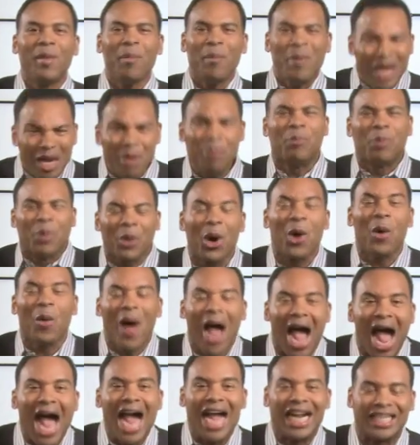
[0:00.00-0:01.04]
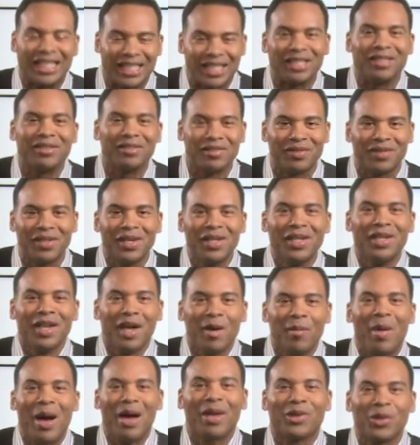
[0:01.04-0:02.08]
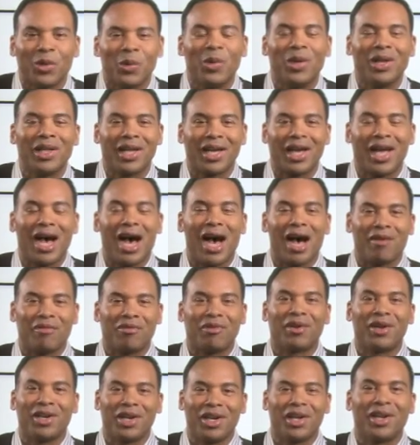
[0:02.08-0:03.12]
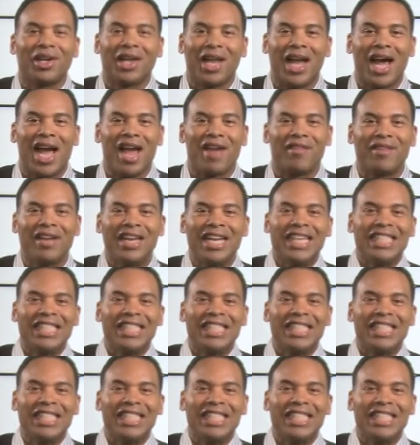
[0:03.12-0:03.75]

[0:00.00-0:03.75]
Be proactive about the will of God for your life.